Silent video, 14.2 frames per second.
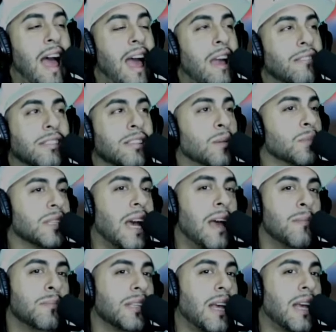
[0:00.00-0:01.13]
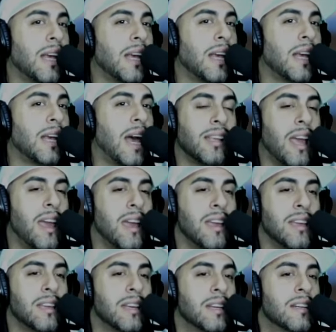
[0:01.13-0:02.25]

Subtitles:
sometimes I say